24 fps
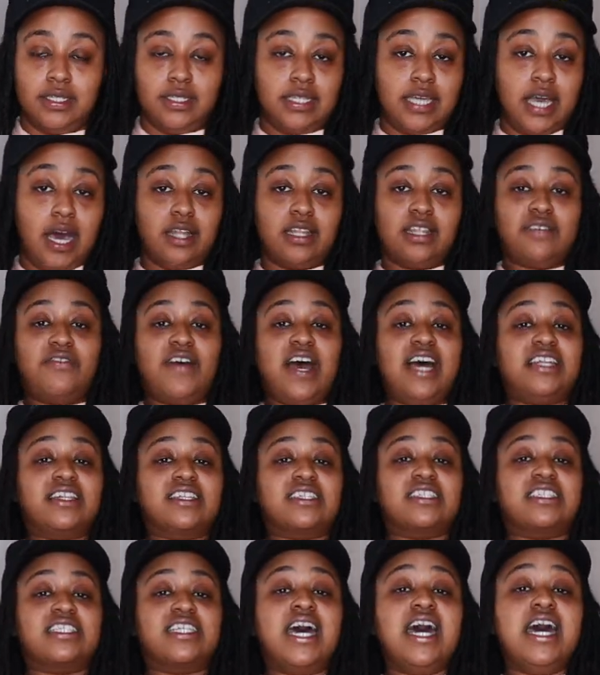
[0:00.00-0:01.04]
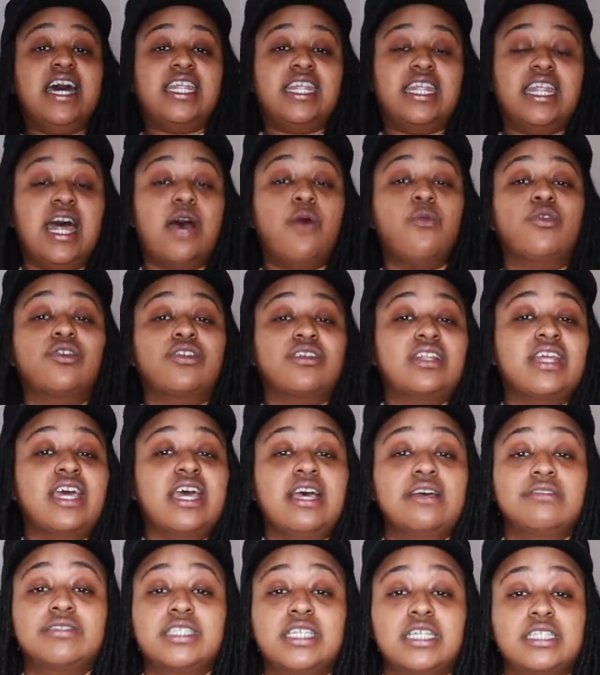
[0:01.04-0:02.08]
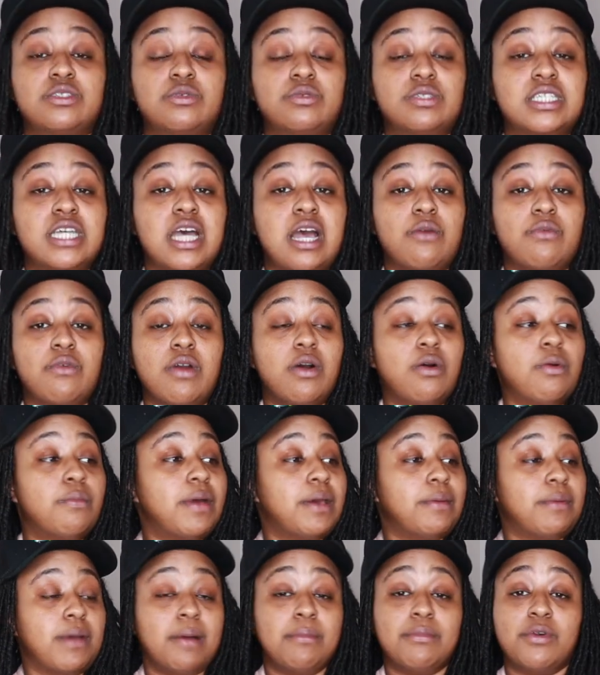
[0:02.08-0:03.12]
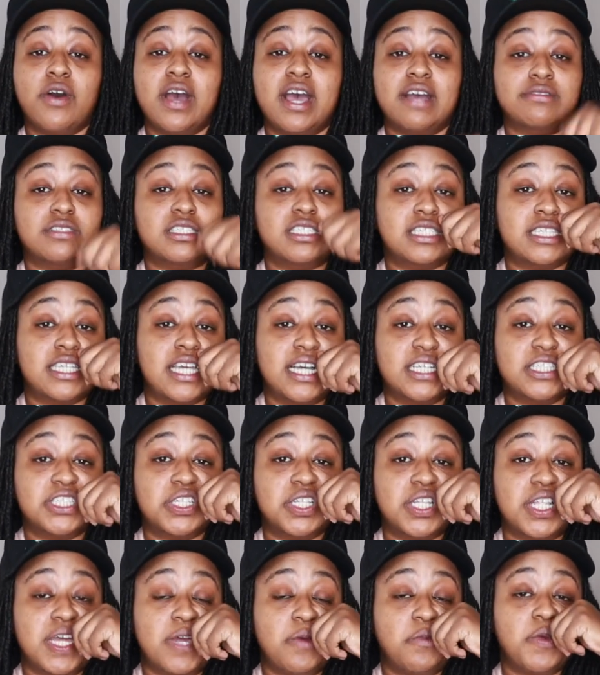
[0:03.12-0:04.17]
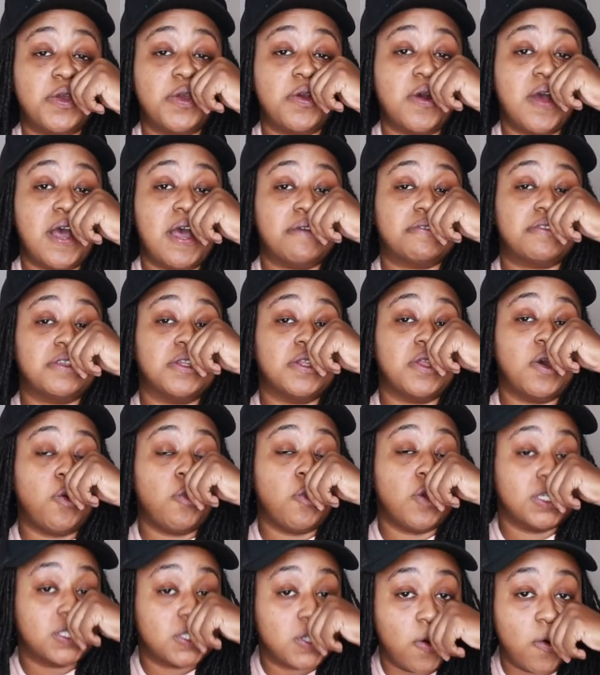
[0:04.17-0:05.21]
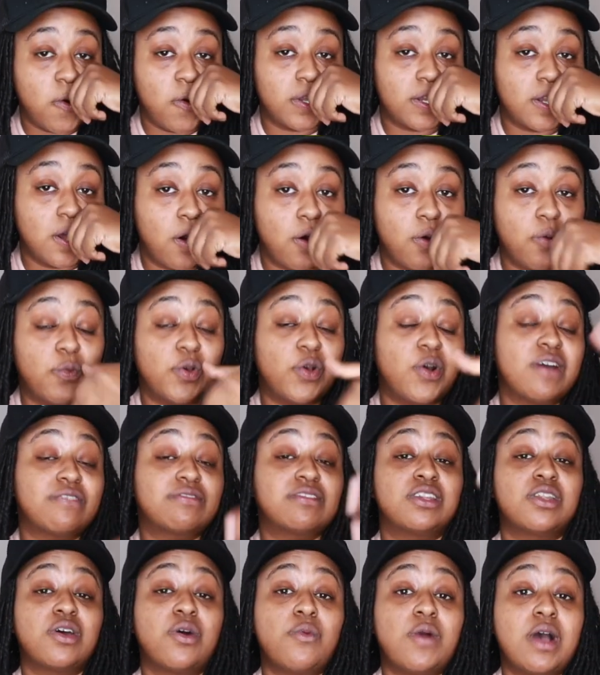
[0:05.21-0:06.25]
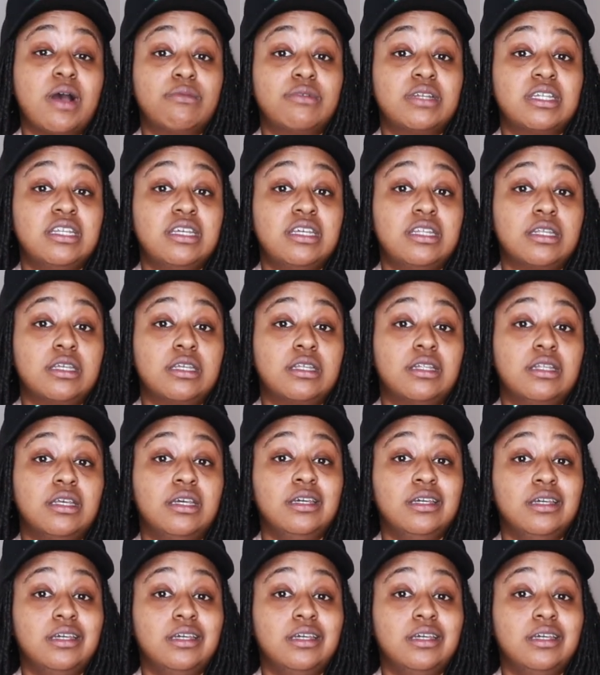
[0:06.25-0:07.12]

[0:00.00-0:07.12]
Y'all, if I decided I wanted to have sex with Tyrone, baby, I'm going to have to schedule it. We're going to have to know what's going on. We're going to have to know why we did it.